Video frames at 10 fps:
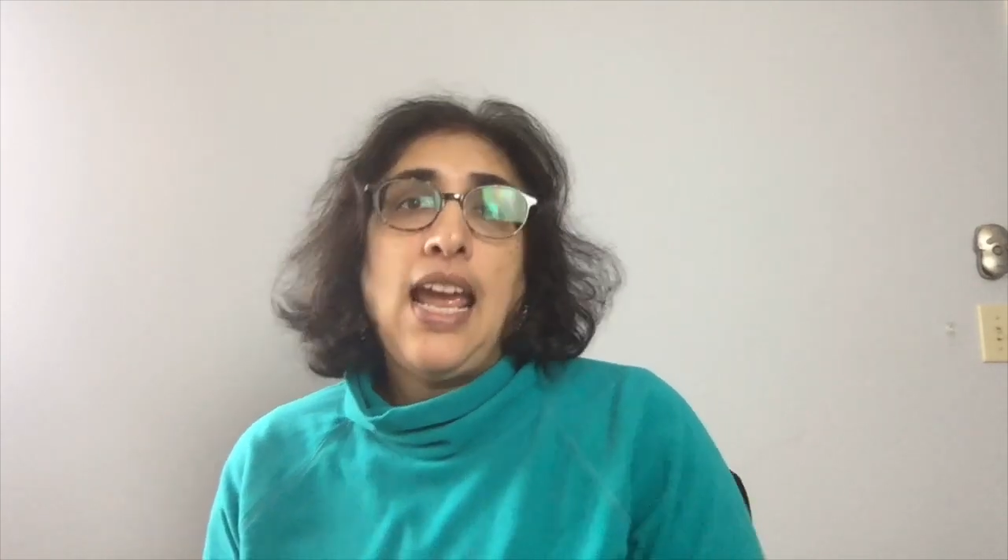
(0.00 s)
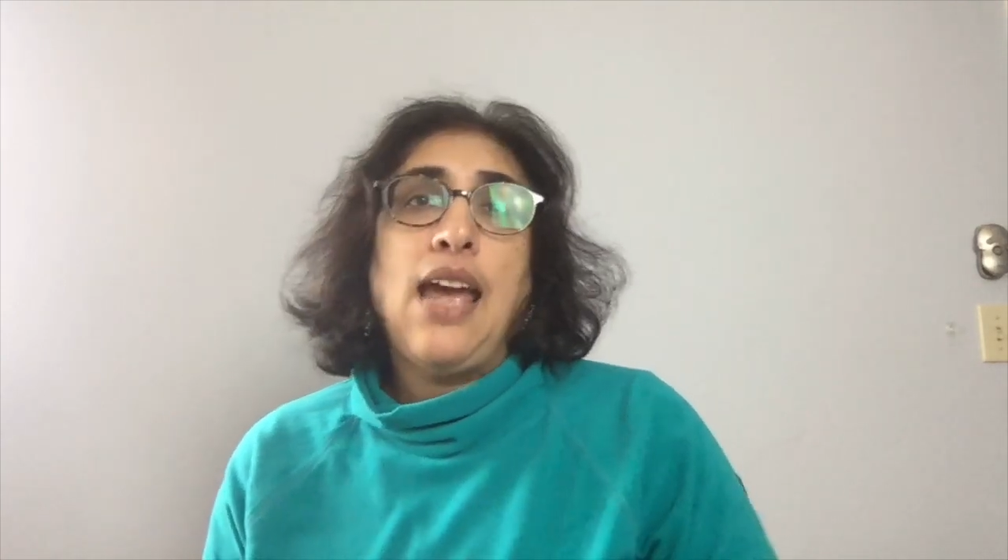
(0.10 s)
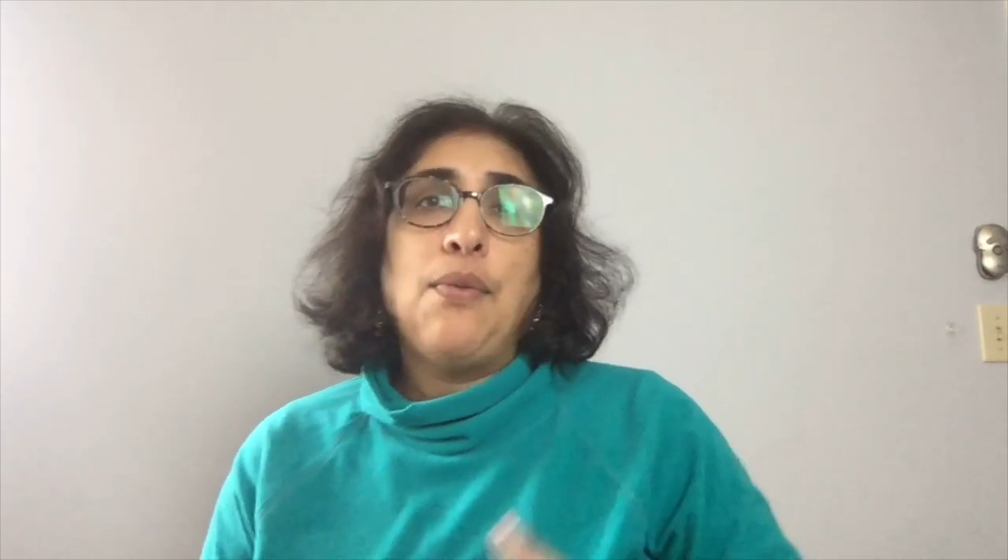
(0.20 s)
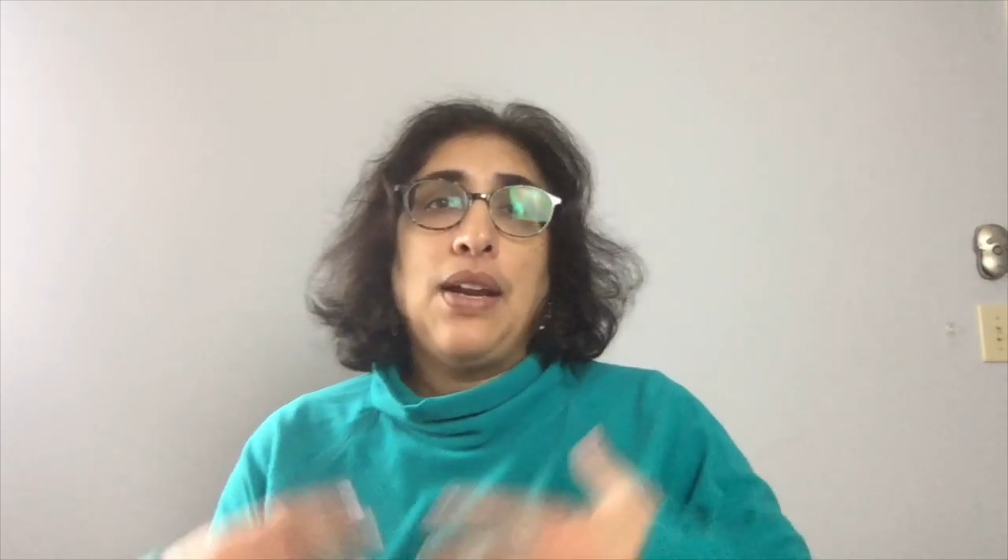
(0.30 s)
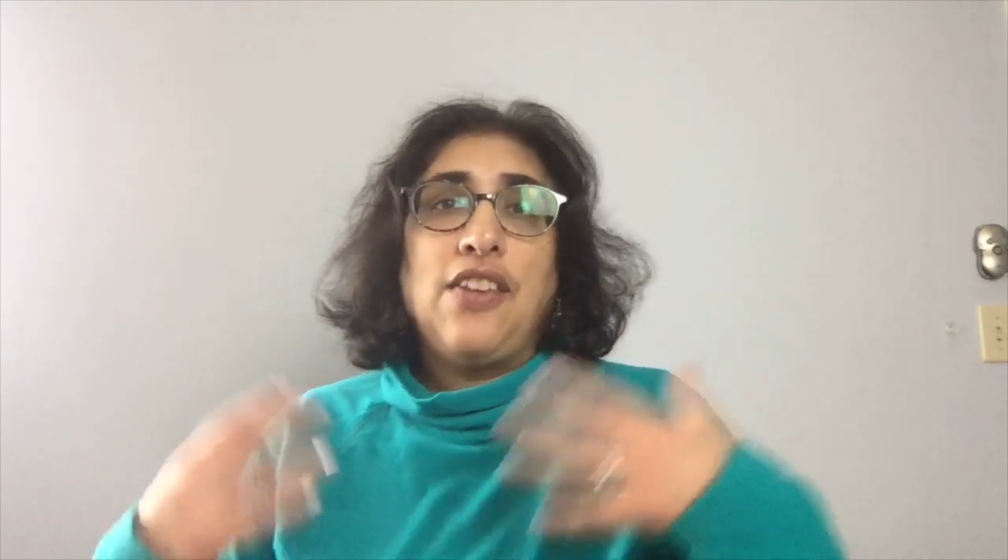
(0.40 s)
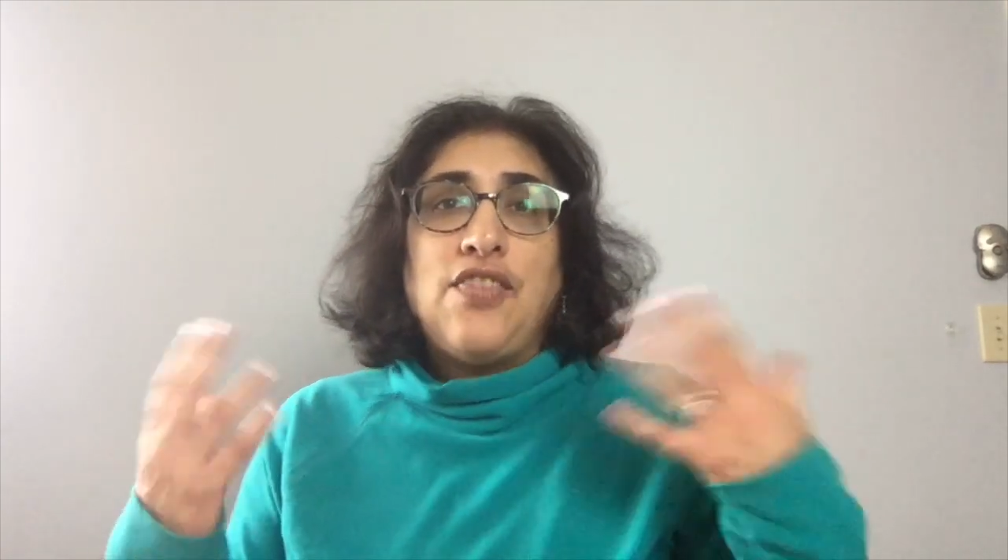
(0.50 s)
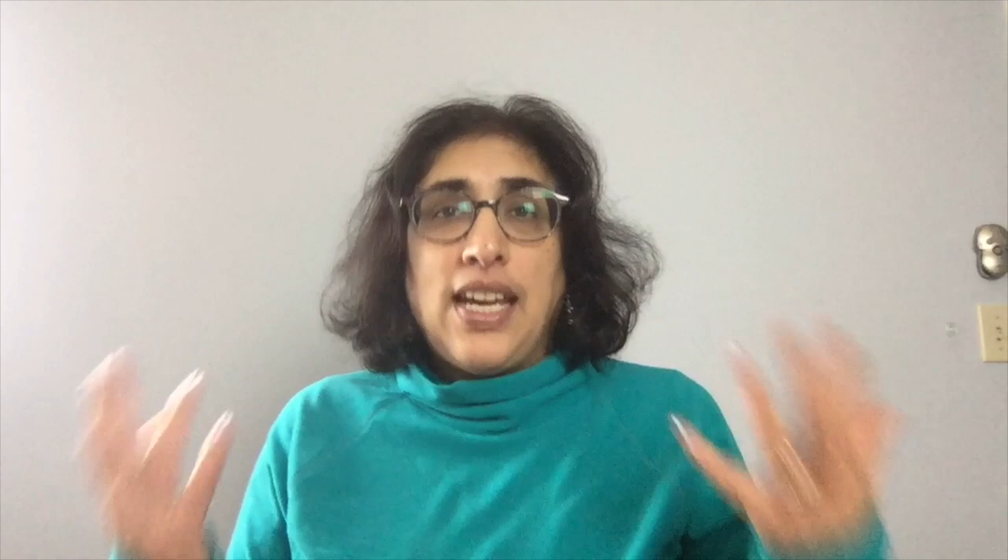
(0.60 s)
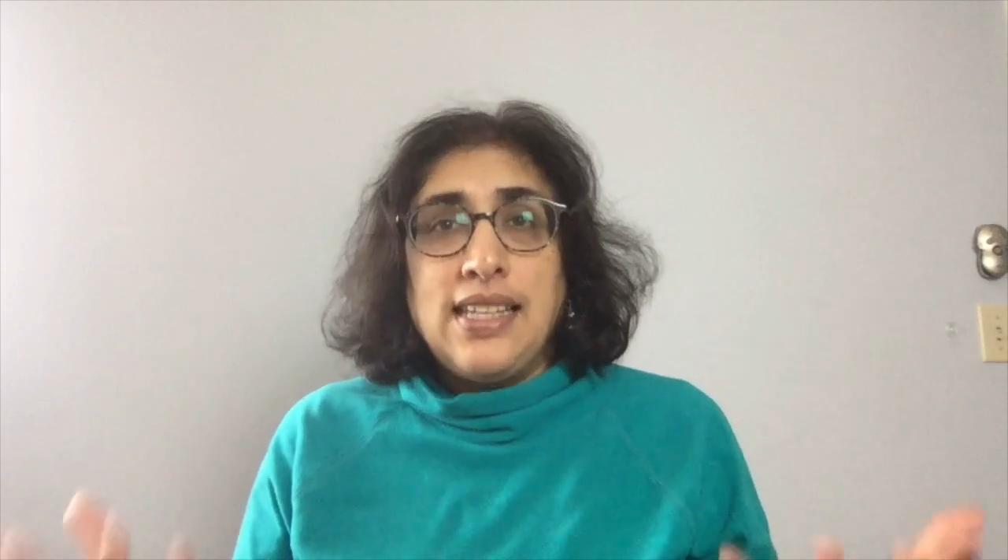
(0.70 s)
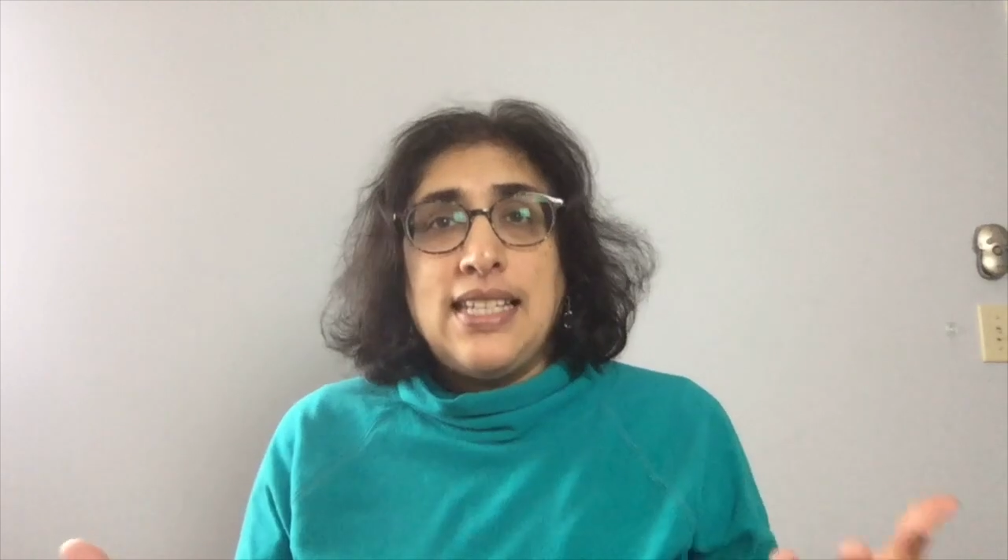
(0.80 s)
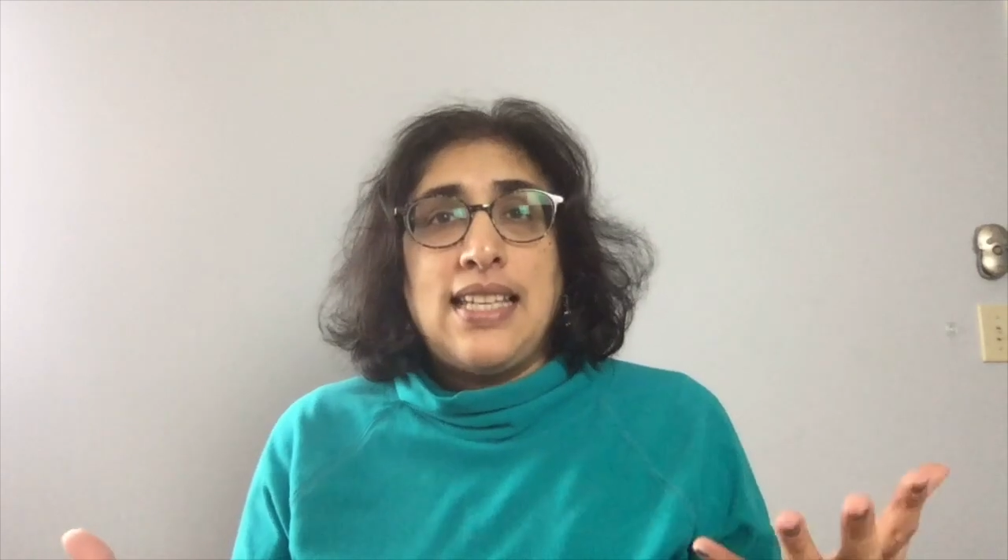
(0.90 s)
And when I
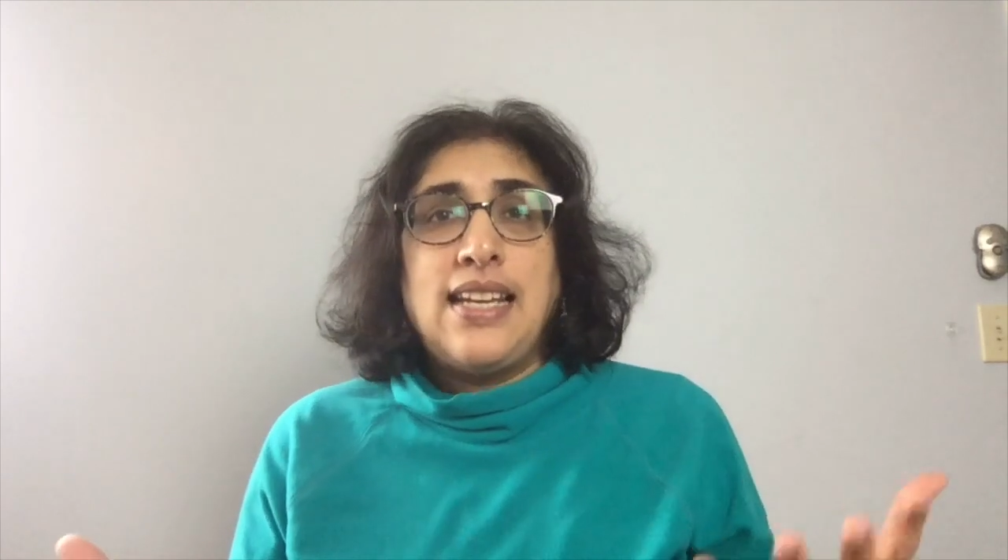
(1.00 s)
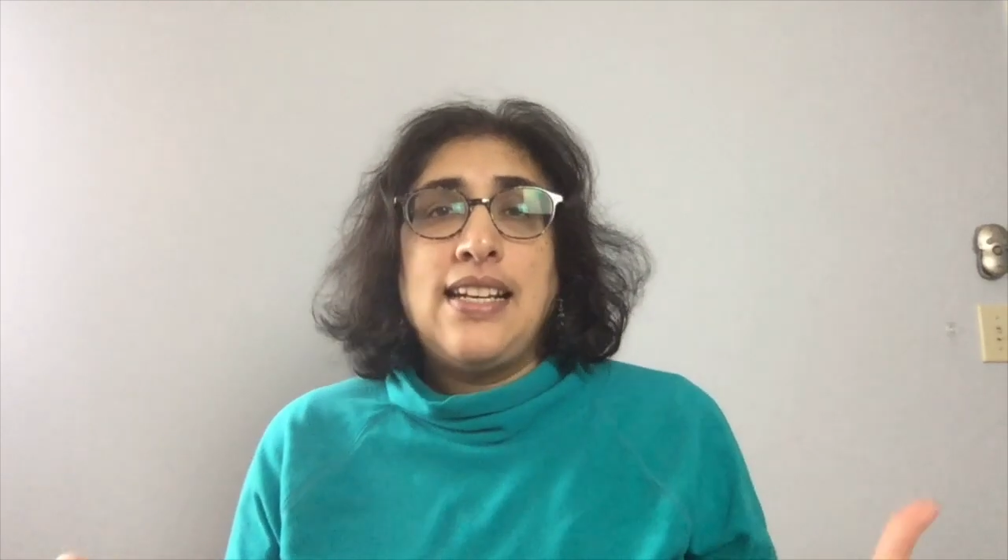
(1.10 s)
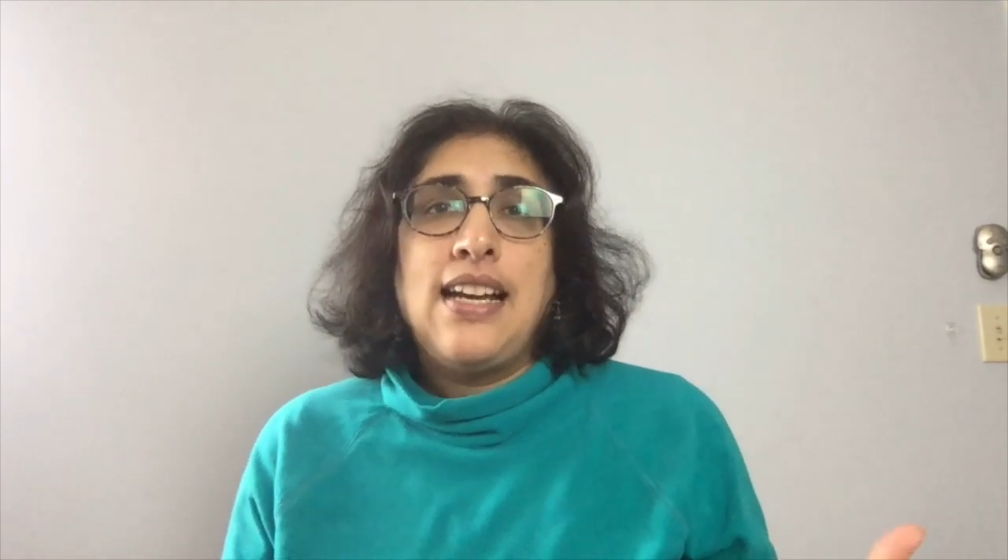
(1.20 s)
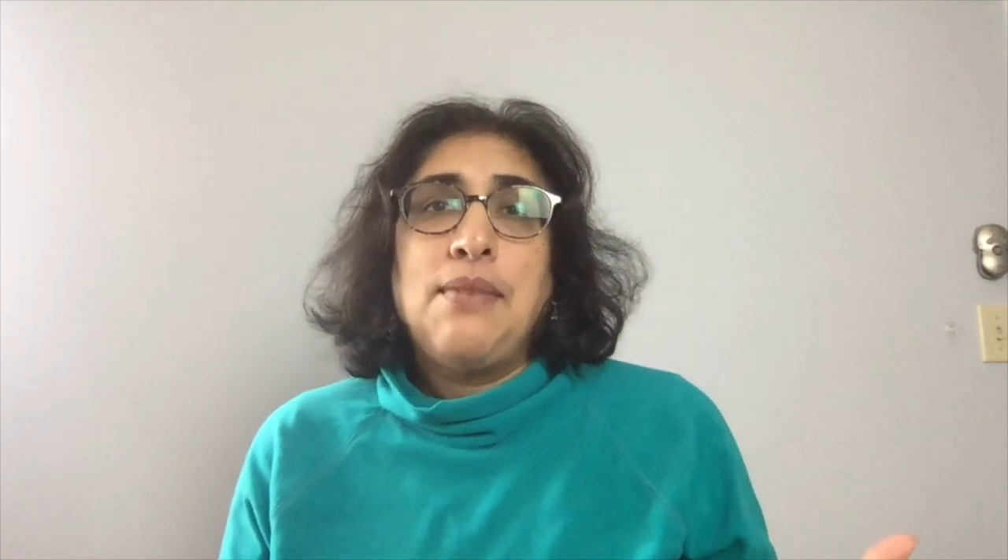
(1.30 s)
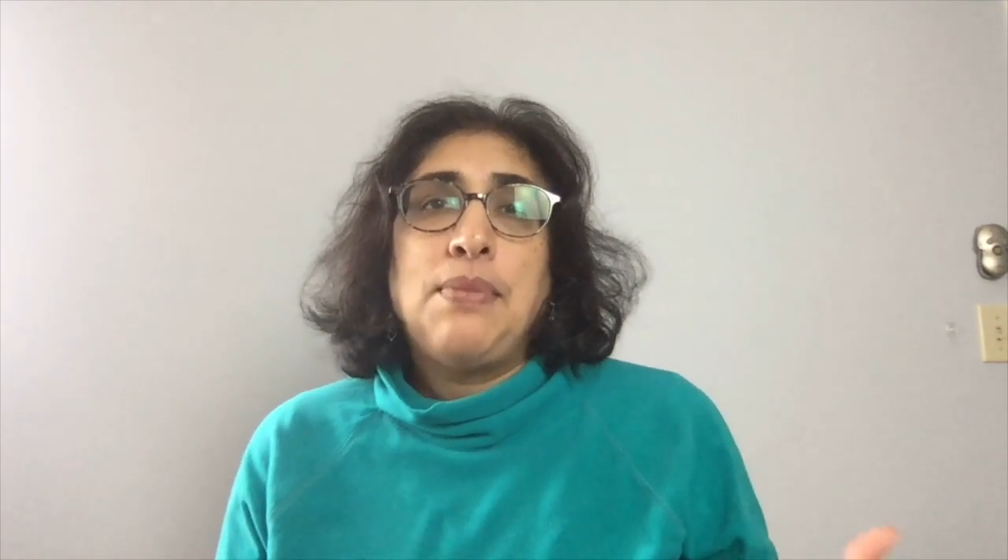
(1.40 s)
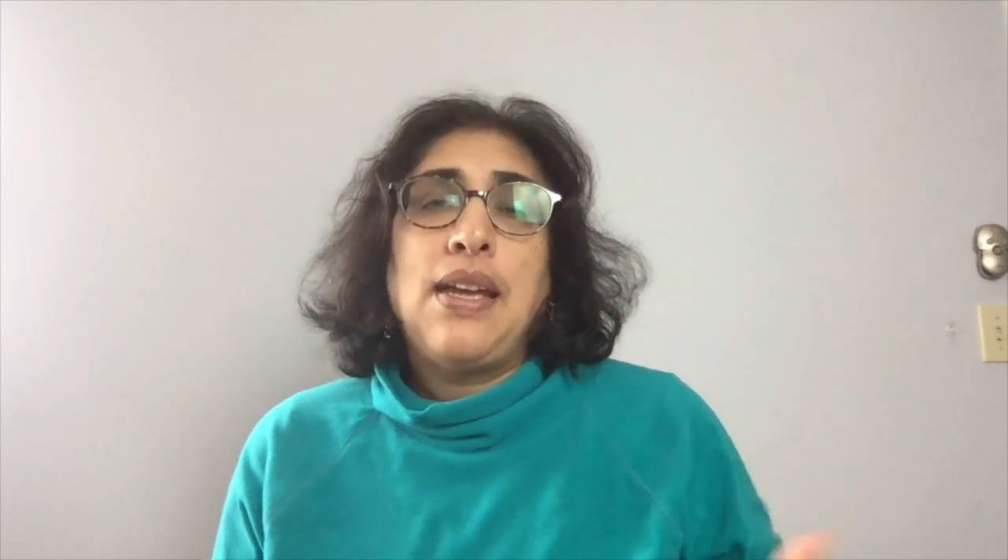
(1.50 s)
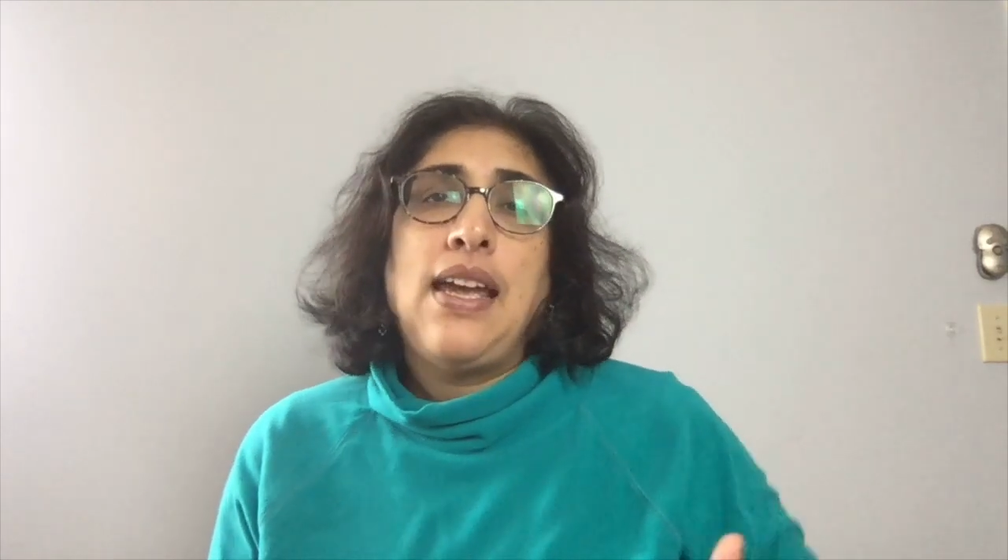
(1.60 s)
finally set it up